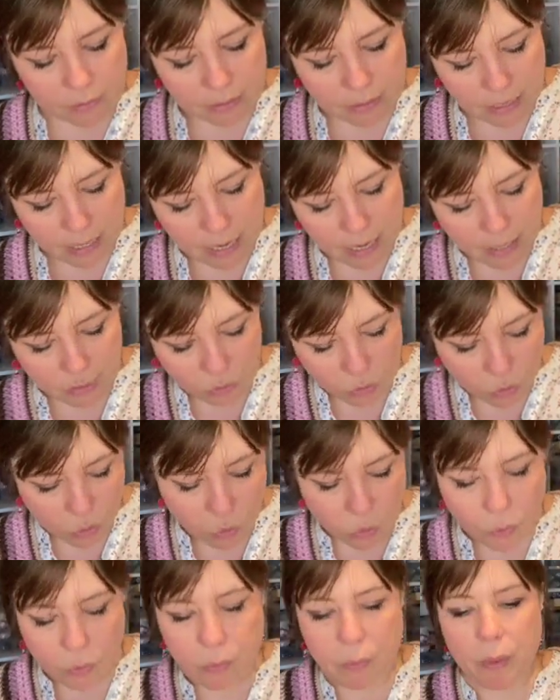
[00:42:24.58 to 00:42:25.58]
I
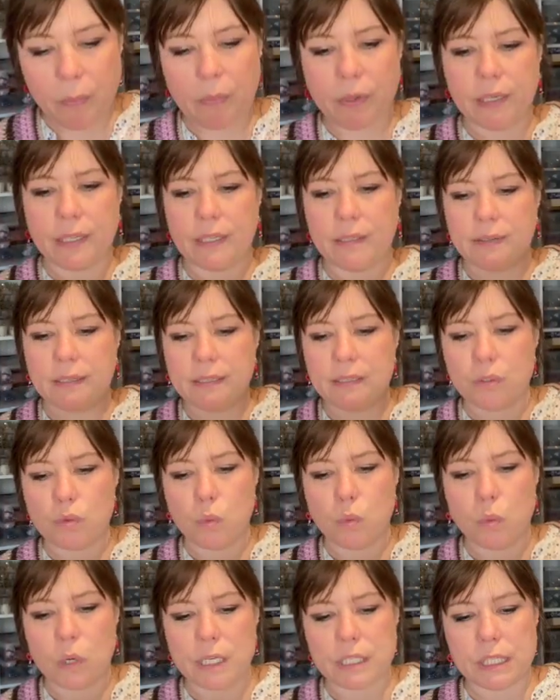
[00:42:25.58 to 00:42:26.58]
do remember that this
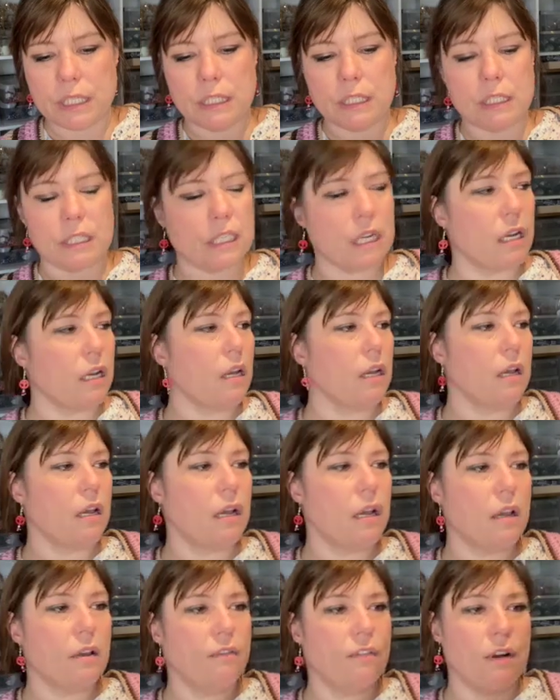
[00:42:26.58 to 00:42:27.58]
wasn't
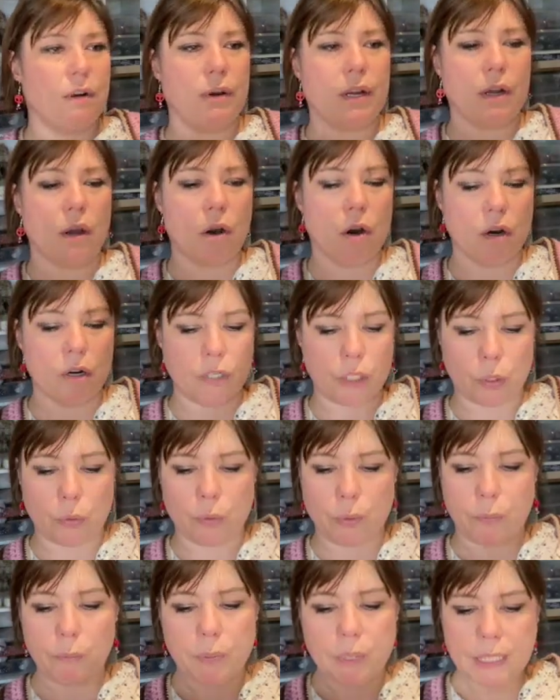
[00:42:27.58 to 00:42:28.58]
a very hard
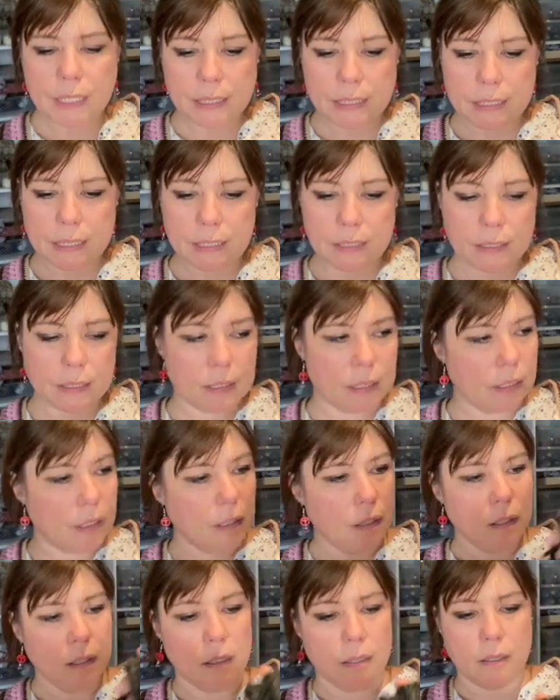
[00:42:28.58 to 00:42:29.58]
repeat,
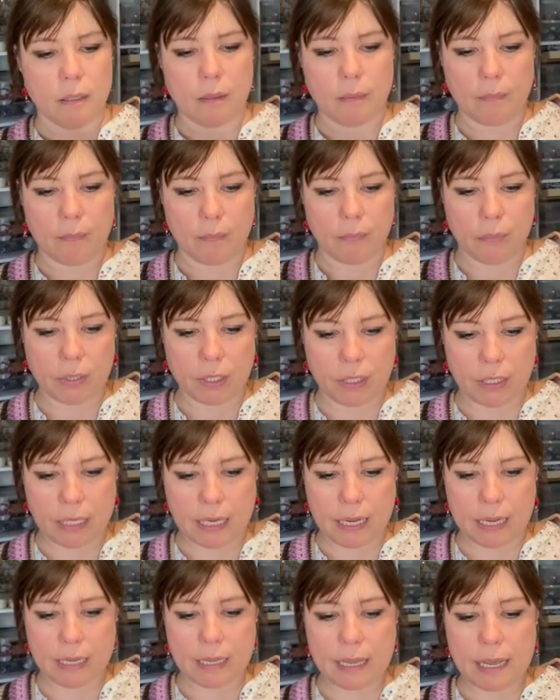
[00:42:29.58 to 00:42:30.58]
but
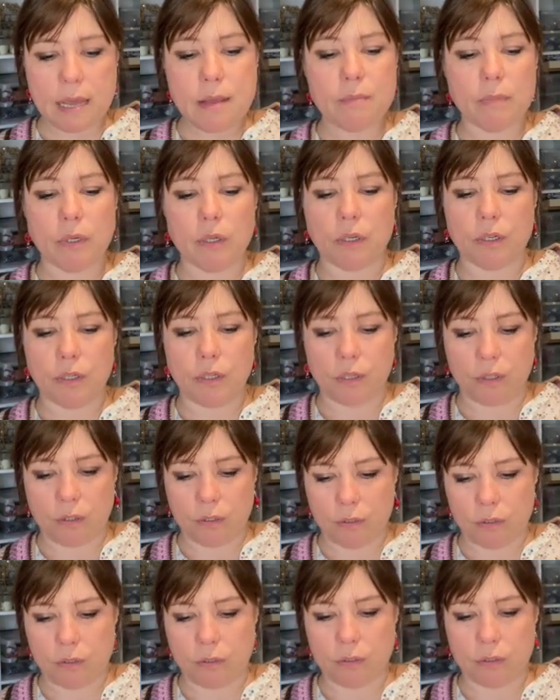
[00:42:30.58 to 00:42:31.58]
I am
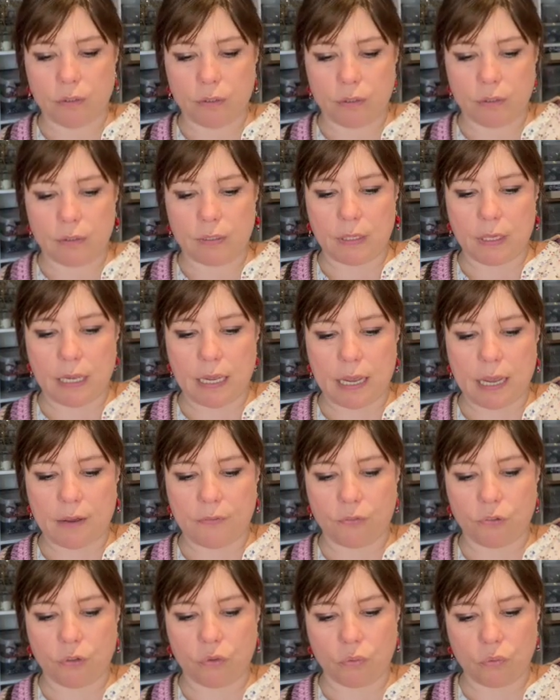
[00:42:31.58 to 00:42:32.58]
gonna
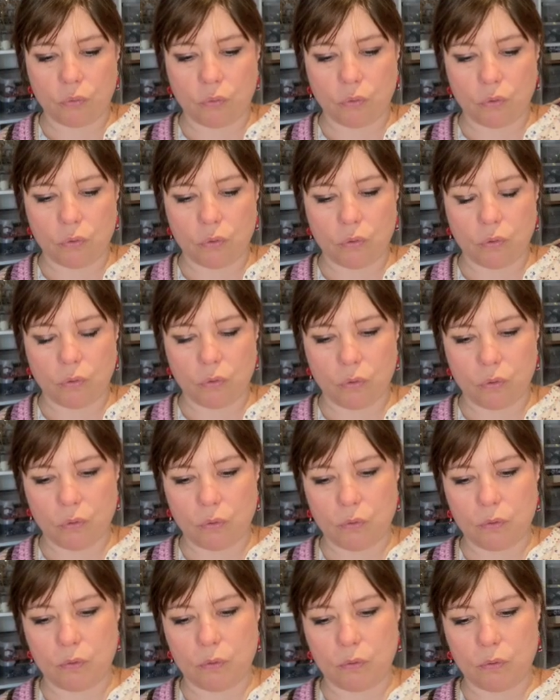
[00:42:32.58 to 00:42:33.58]
have to
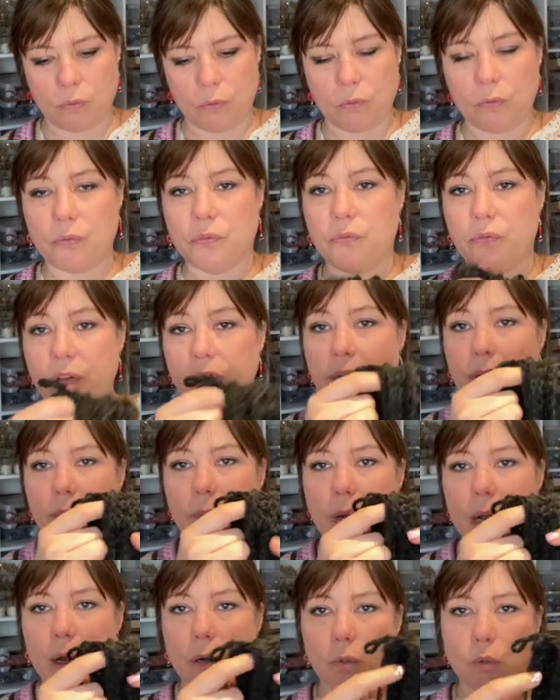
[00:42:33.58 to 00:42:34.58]
figure
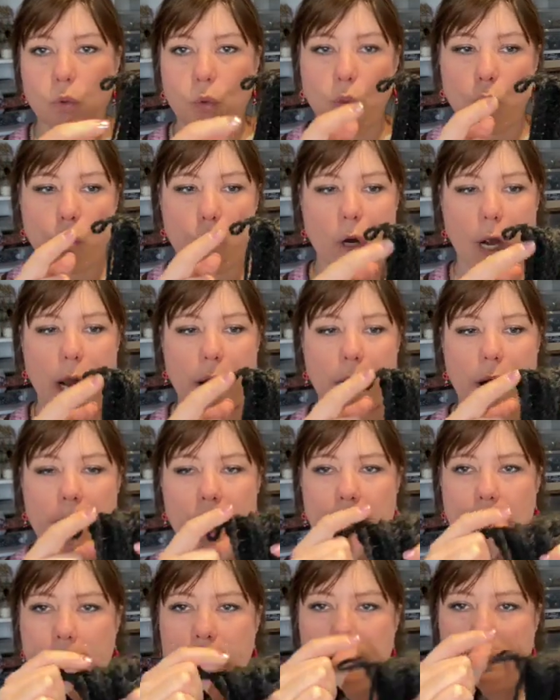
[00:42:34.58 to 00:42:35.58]
out where
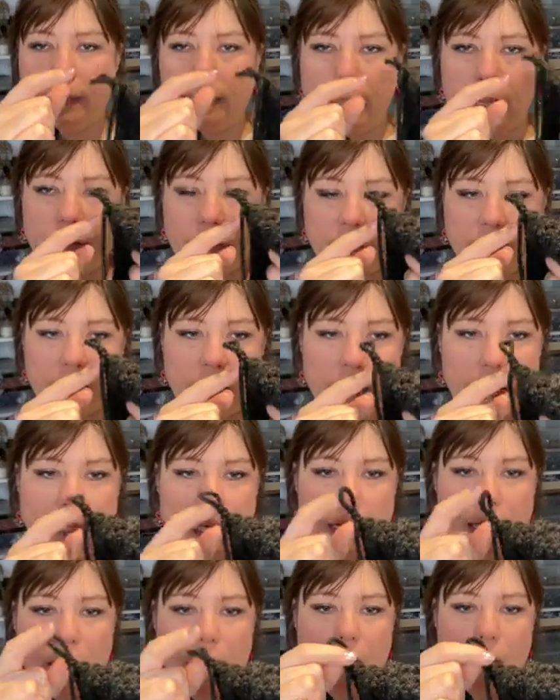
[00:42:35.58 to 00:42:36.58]
I left it
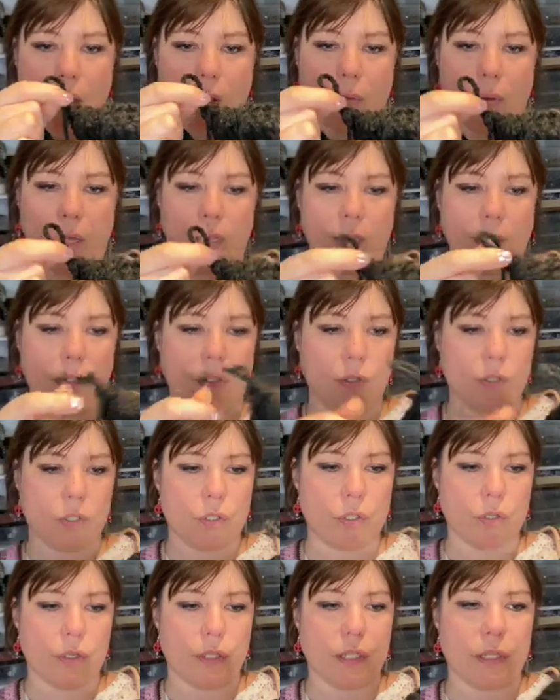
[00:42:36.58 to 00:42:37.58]
and how I need to
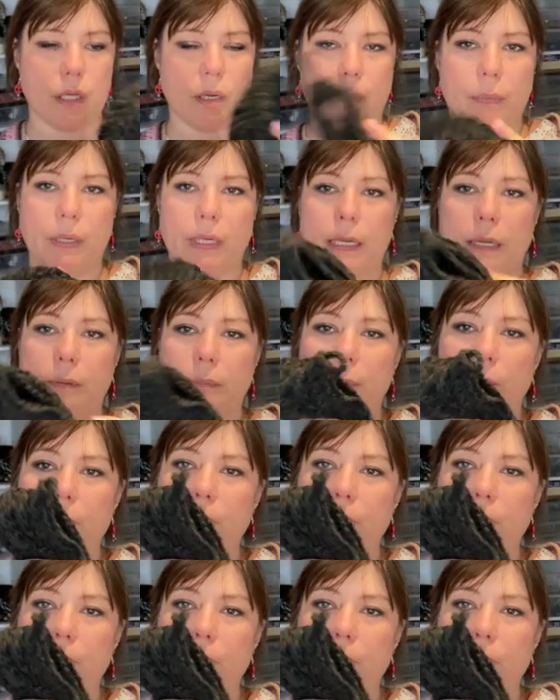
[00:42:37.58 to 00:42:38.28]
start it up again.